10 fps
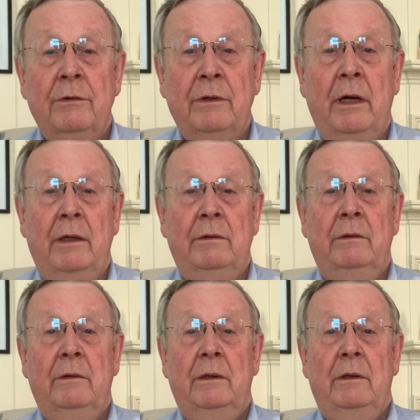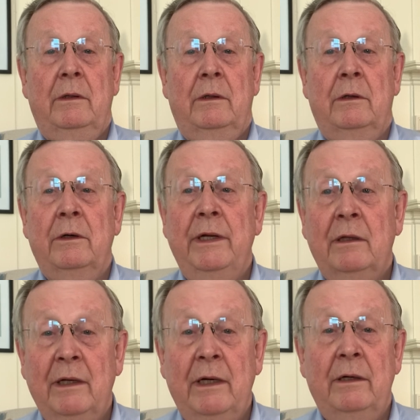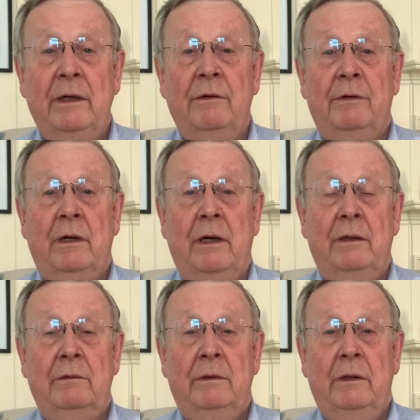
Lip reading: thought, learning clarity of thought,